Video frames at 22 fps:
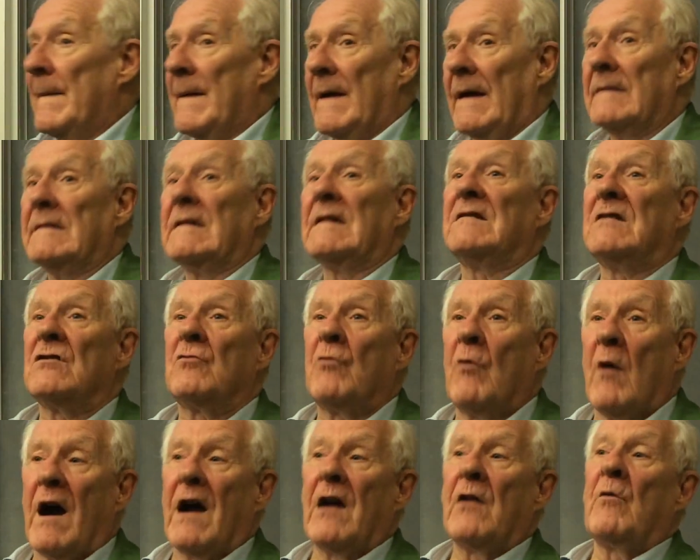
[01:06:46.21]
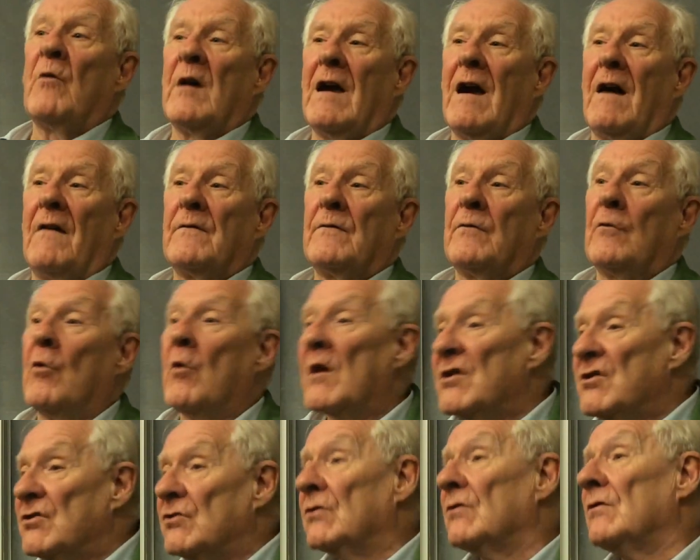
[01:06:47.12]
And this is why we have
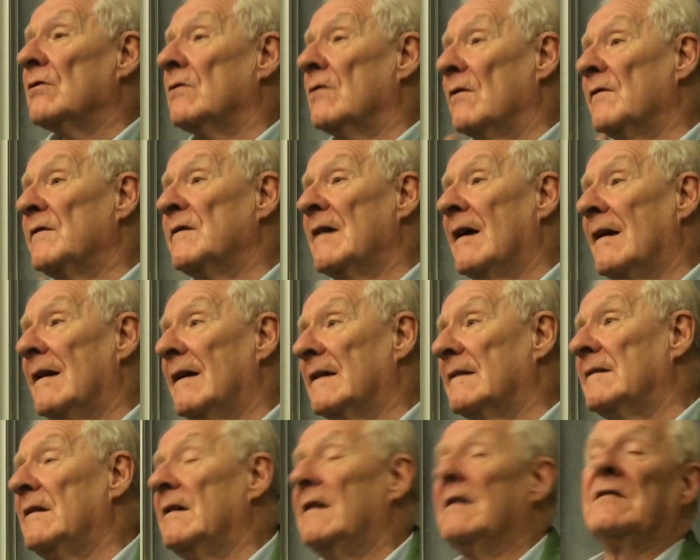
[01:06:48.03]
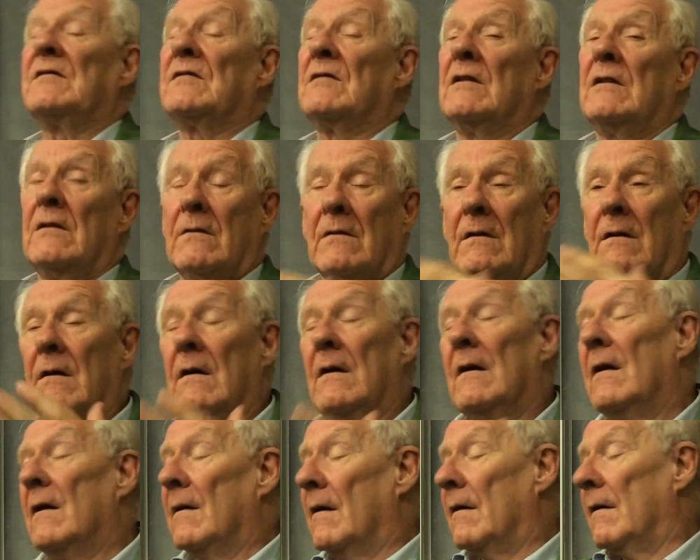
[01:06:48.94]
question of dialectics in
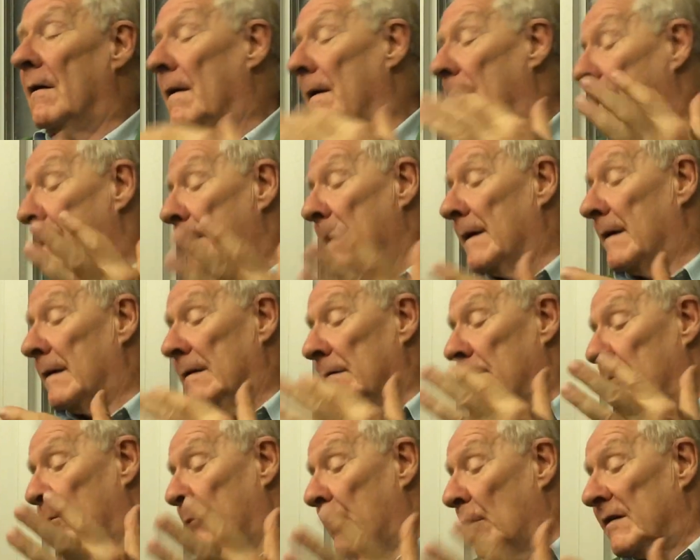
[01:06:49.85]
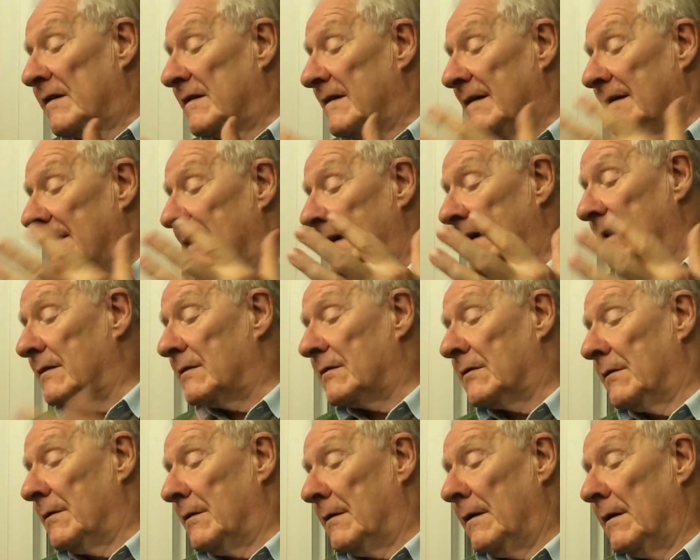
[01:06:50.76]
politics,
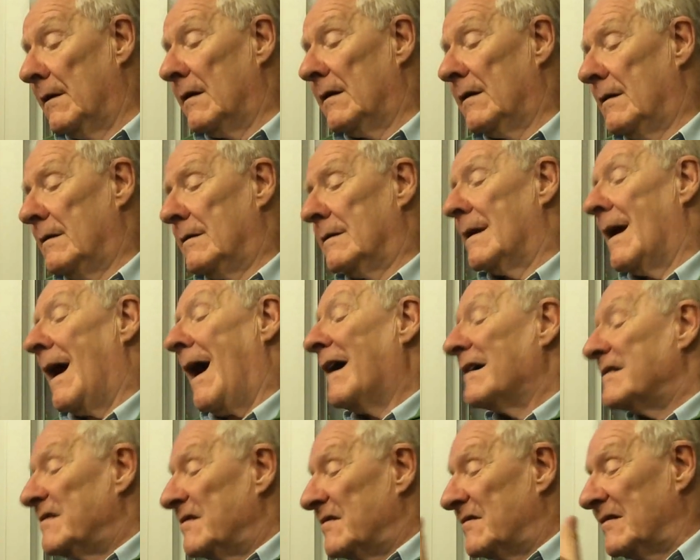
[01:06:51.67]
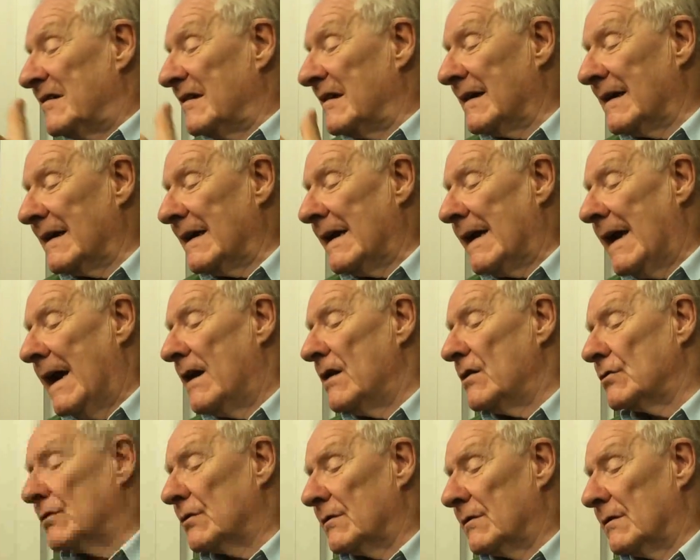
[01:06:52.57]
in artistic
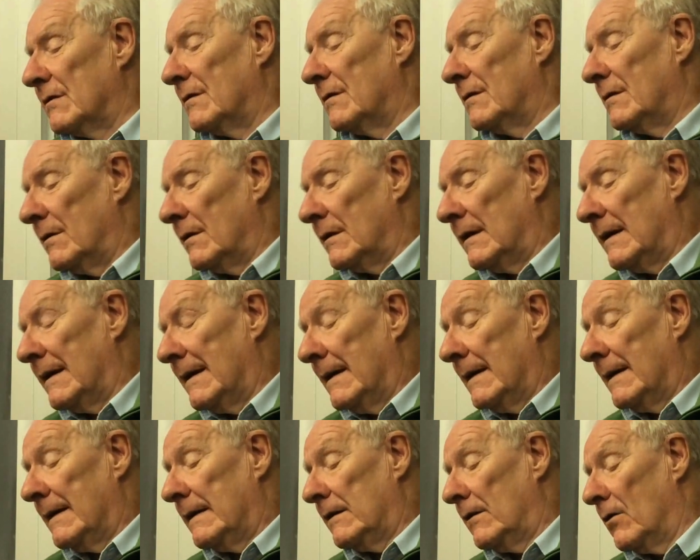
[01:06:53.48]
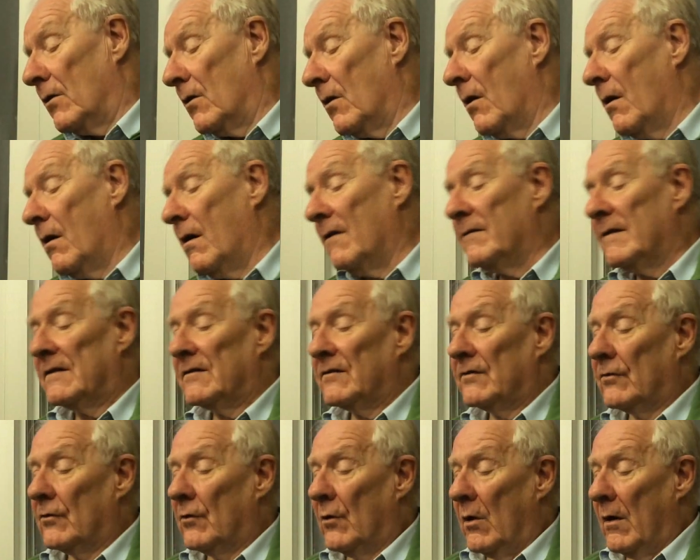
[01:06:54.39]
creation, in love,
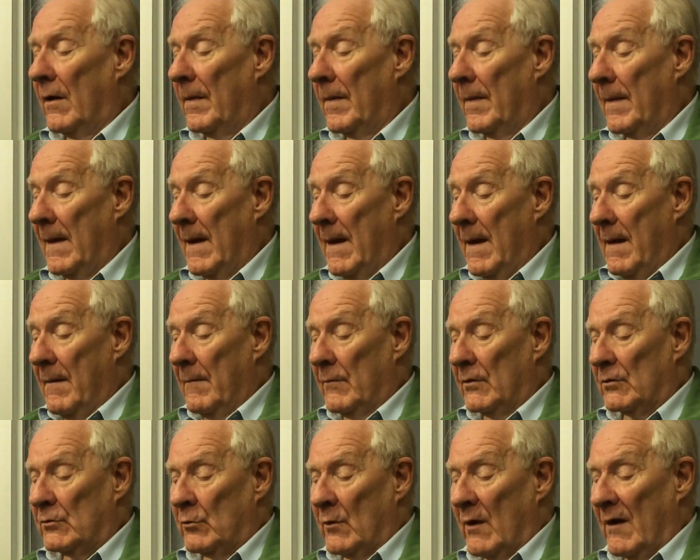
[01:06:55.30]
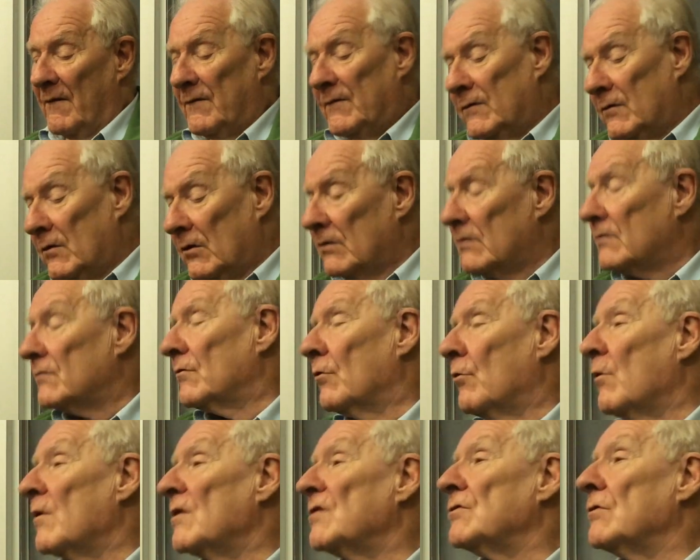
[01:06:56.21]
and so on. But we have not the
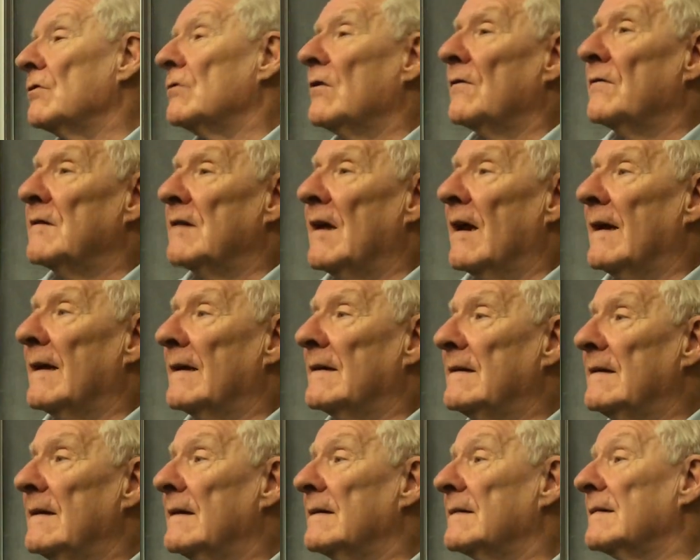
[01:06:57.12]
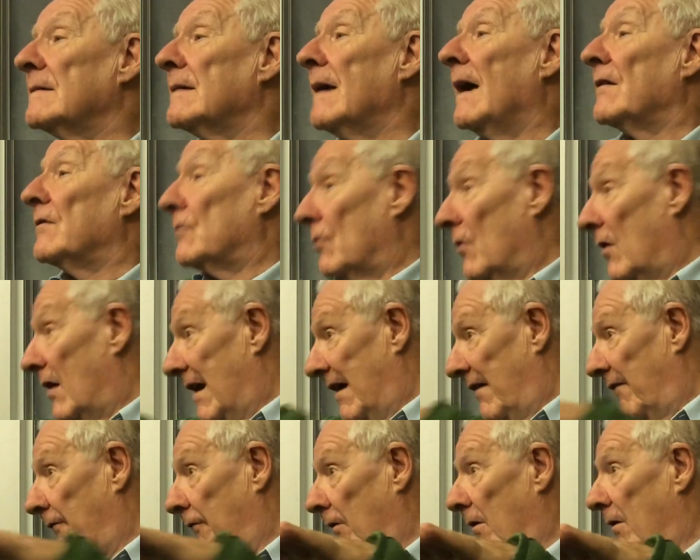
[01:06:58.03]
question of dialectics at the
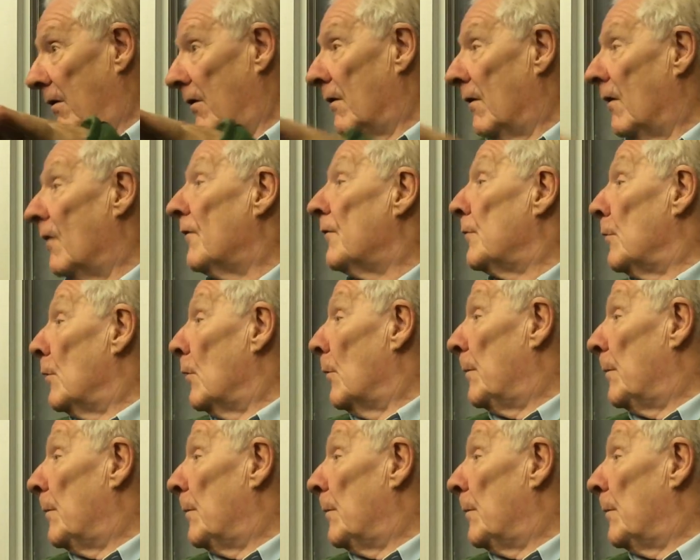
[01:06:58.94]
level of pure